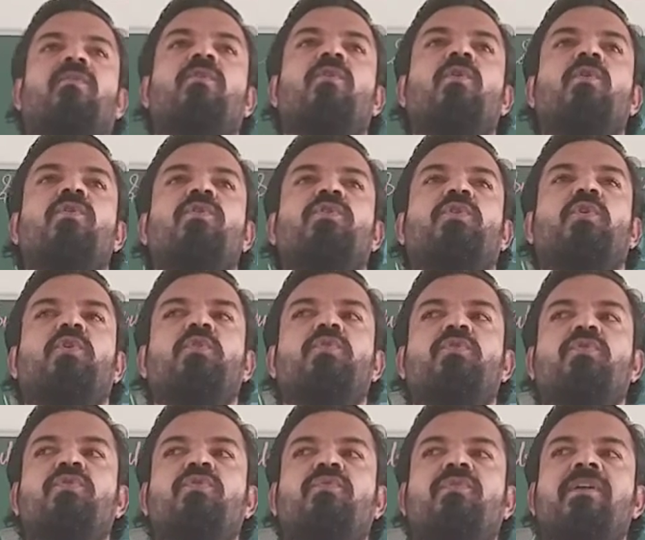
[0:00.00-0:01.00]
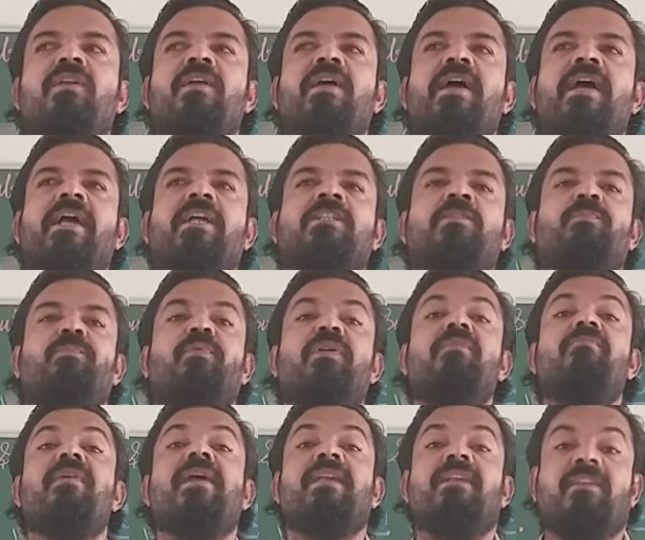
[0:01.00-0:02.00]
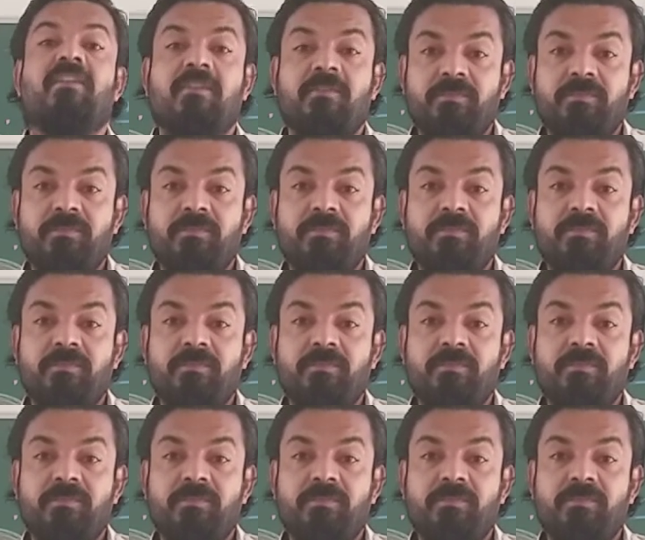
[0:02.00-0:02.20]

gone through one experiment.